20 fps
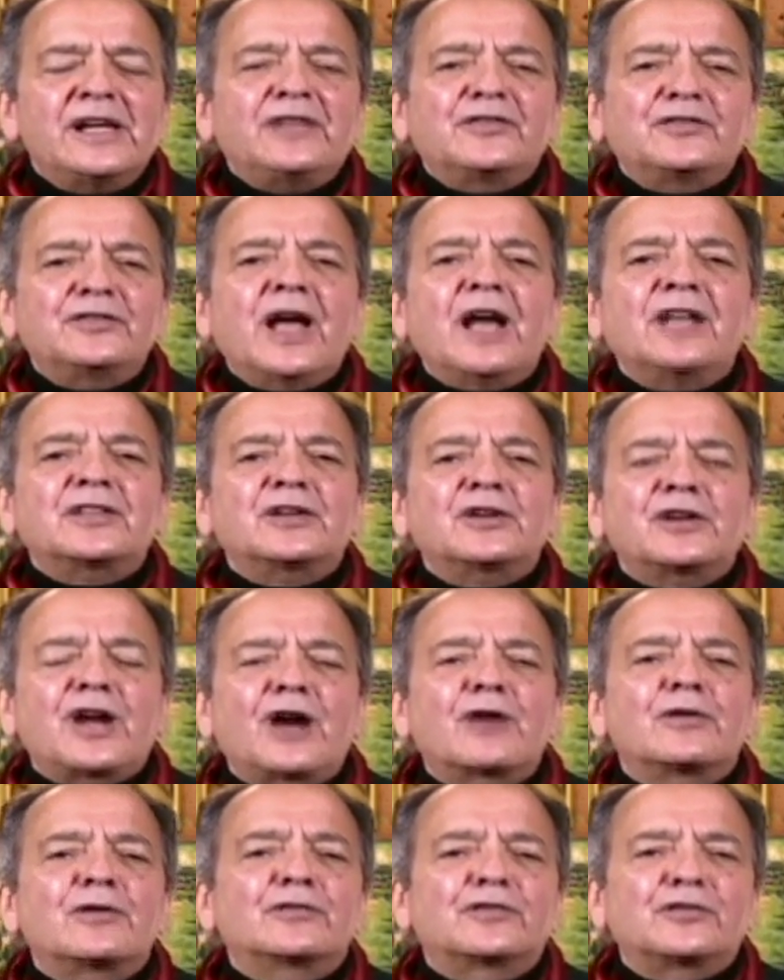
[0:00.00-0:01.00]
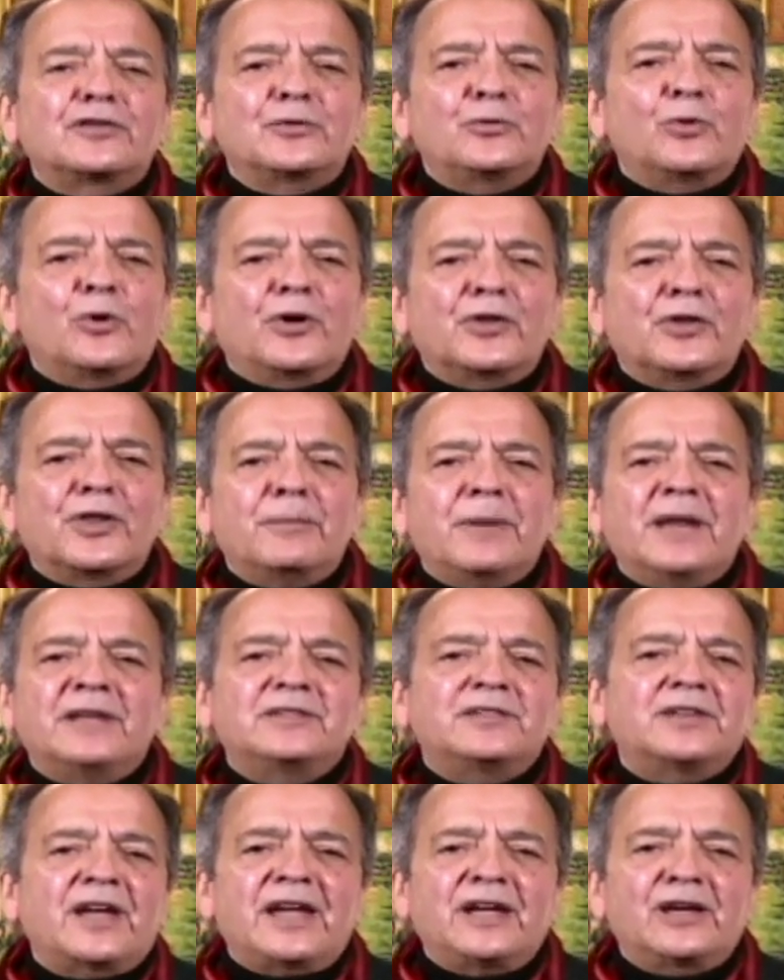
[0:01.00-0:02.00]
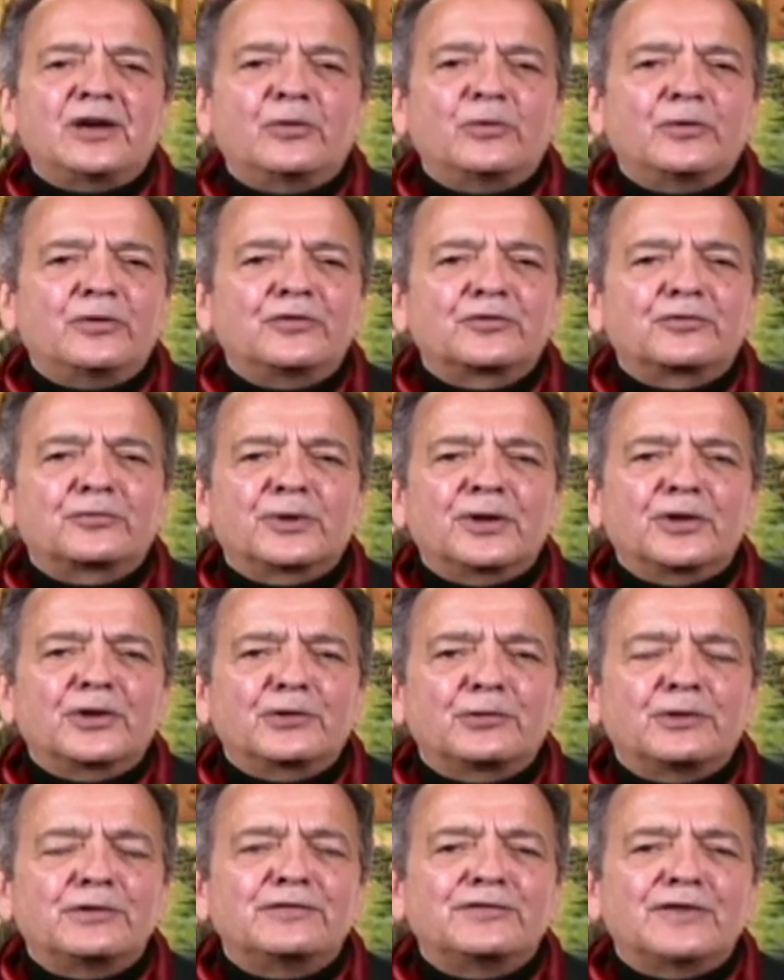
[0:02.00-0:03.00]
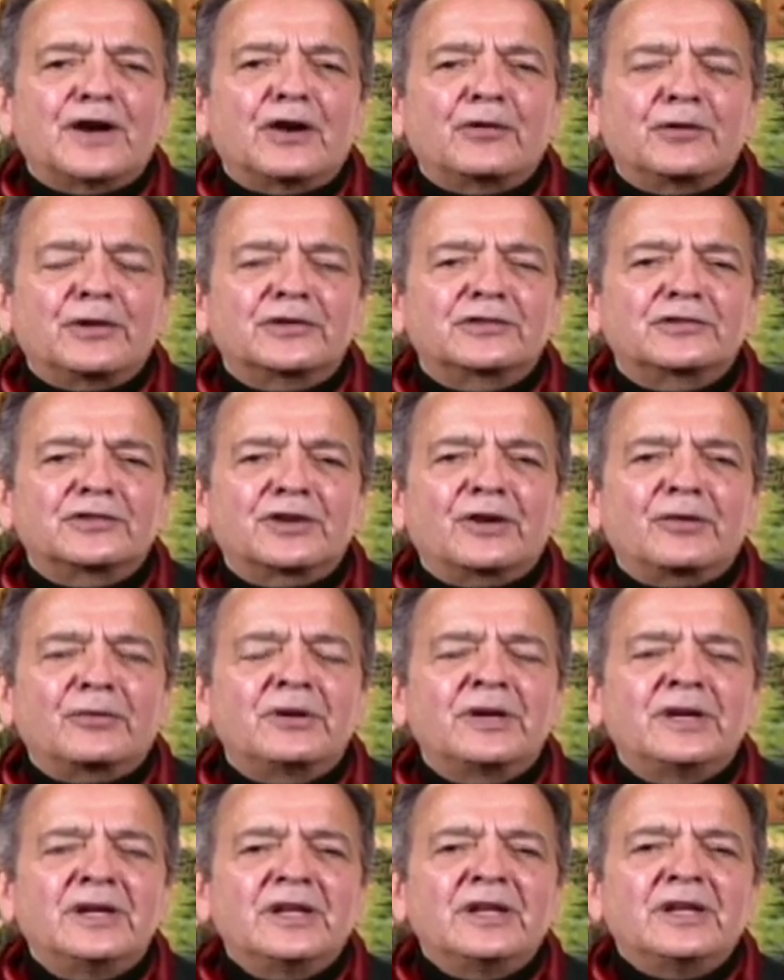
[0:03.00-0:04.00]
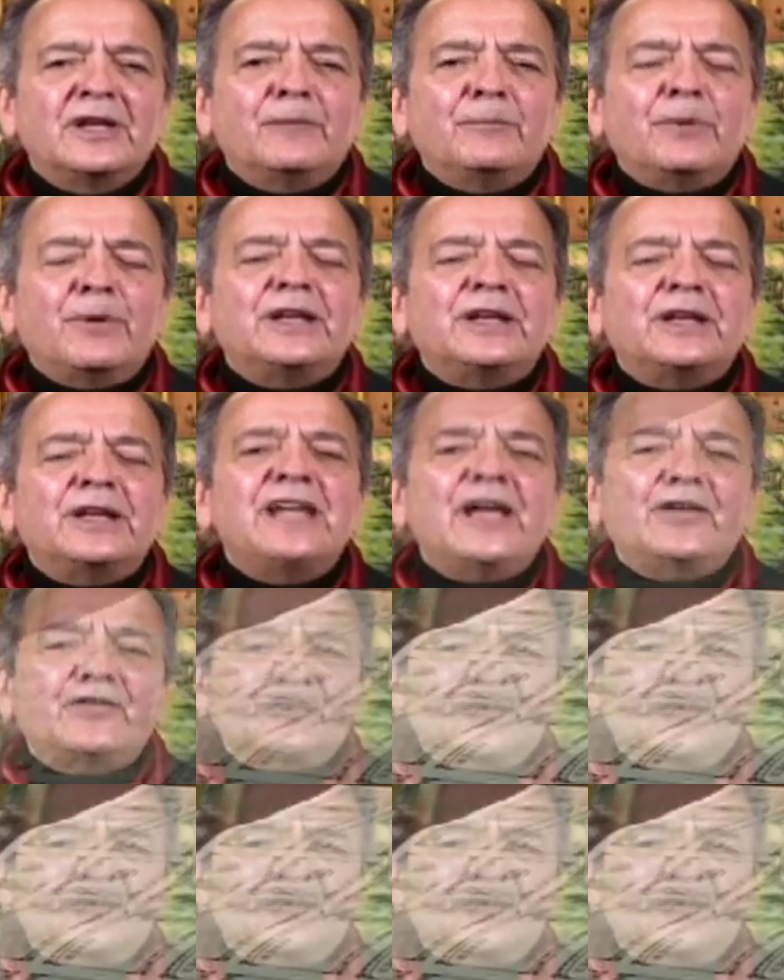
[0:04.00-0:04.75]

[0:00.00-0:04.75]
It's not the currency war that Mantega was really referring to. But